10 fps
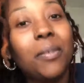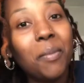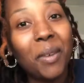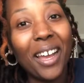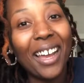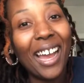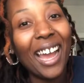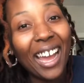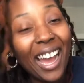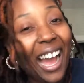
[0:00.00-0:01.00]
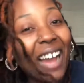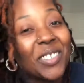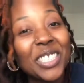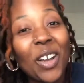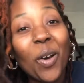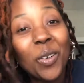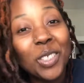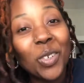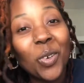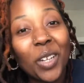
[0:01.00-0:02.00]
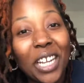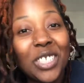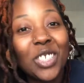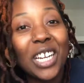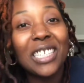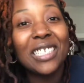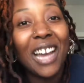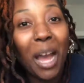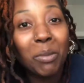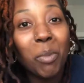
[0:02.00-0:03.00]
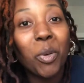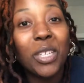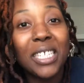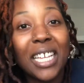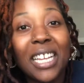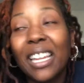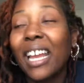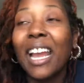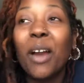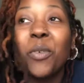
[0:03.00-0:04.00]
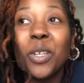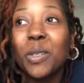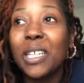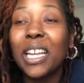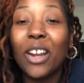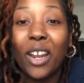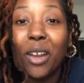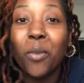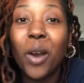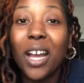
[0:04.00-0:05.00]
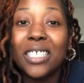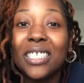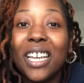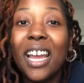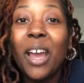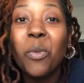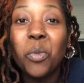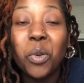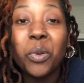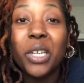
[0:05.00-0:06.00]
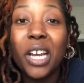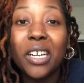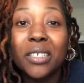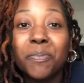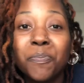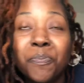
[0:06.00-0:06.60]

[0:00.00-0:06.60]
but I was old school and I straight hopped up on the sink like how we used to get our hair washed when we were young.